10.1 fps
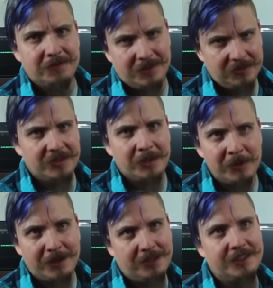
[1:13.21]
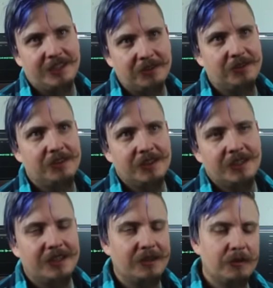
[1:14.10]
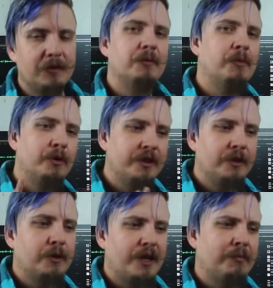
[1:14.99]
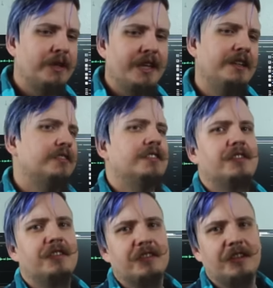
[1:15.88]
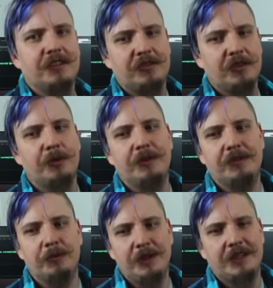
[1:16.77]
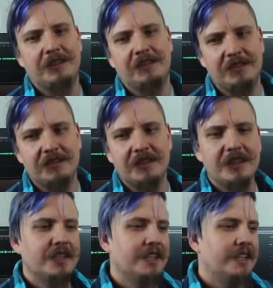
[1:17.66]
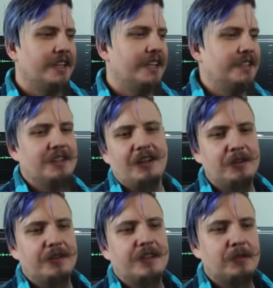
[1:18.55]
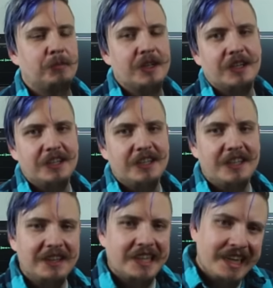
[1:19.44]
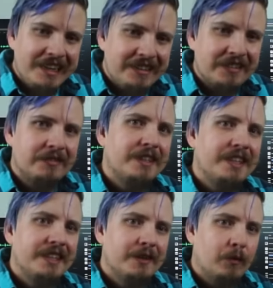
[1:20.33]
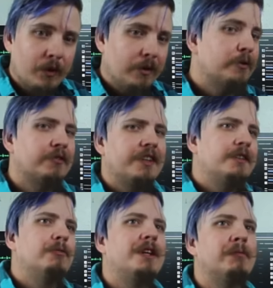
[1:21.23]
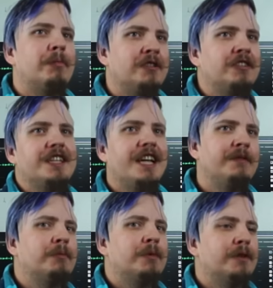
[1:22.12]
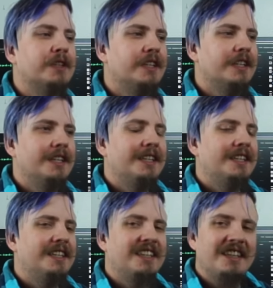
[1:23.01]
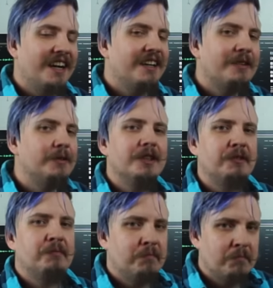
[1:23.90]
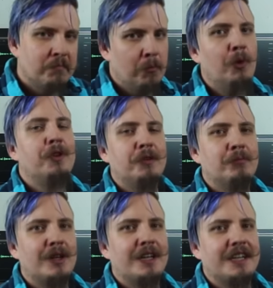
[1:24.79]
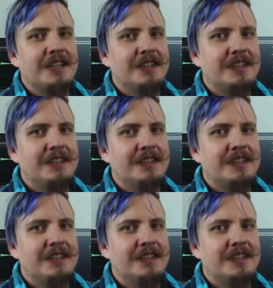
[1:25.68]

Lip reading: I say about identical. Now, the multi-core applications, it's going to show its weaknesses and other things, but in the case of a what looks like to be budget gaming build, an i3 is more than plenty.